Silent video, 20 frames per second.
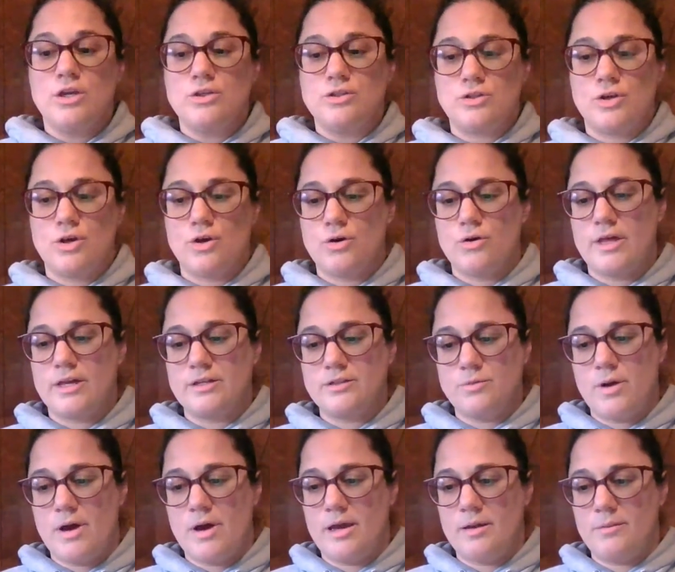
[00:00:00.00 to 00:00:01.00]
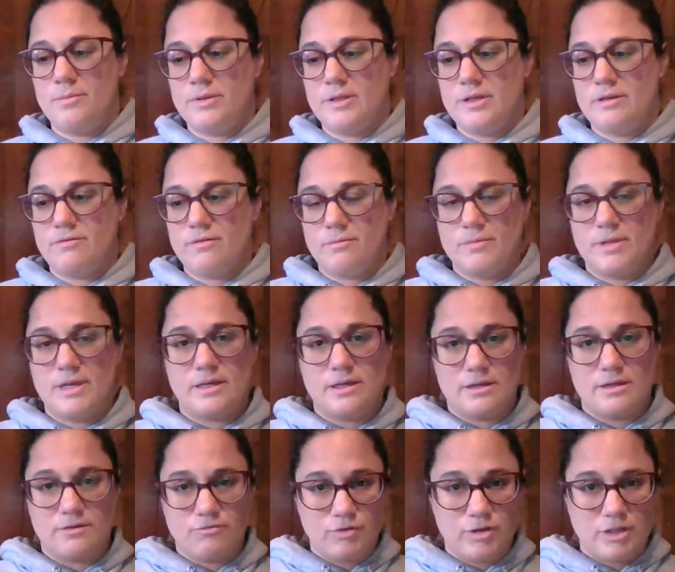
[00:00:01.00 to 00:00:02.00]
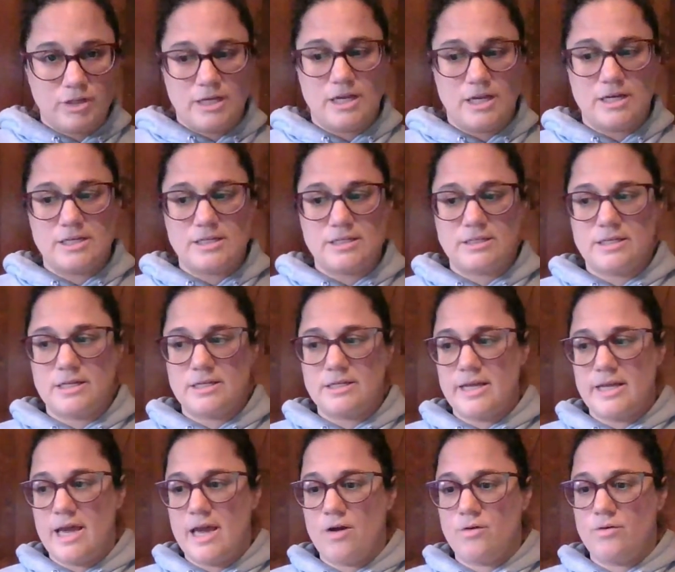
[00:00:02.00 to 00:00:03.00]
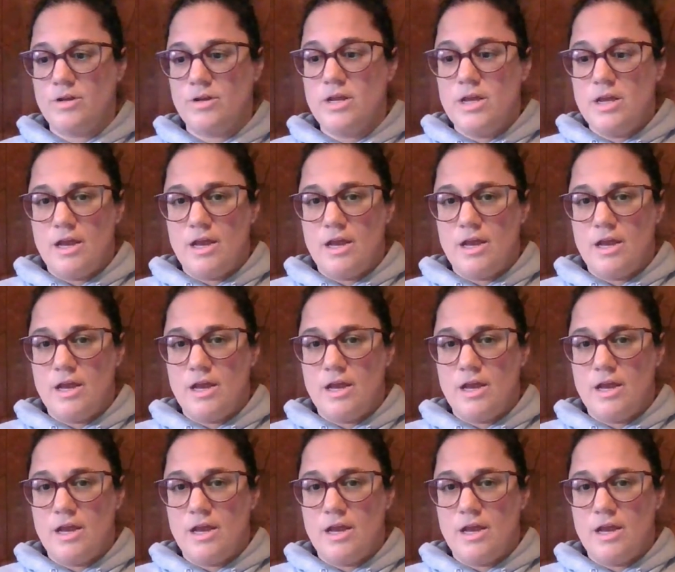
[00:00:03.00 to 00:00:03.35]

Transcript: so that's why I believe I'm like really going to sit down